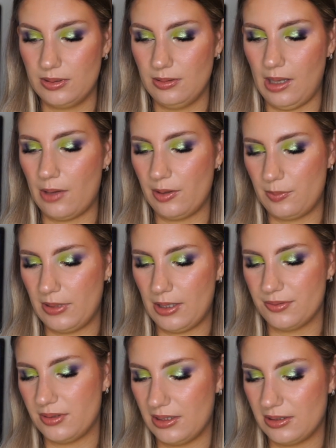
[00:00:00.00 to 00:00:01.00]
how they
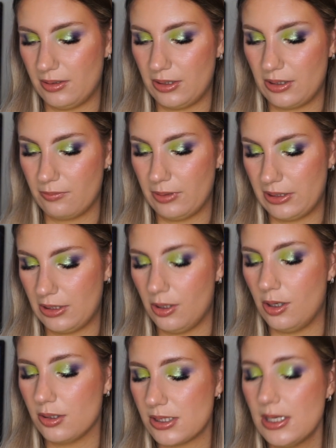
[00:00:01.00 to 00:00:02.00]
pronounce it, that's what they
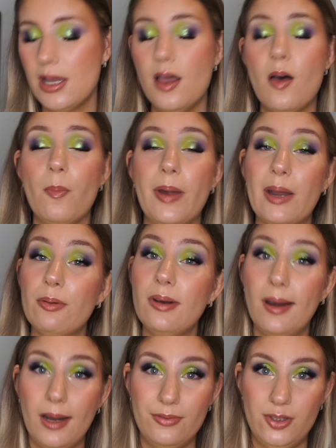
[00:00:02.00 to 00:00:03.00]
called. But I would
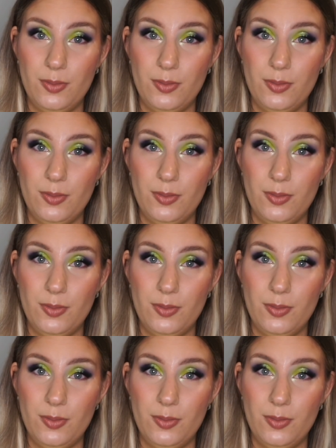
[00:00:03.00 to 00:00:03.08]
love to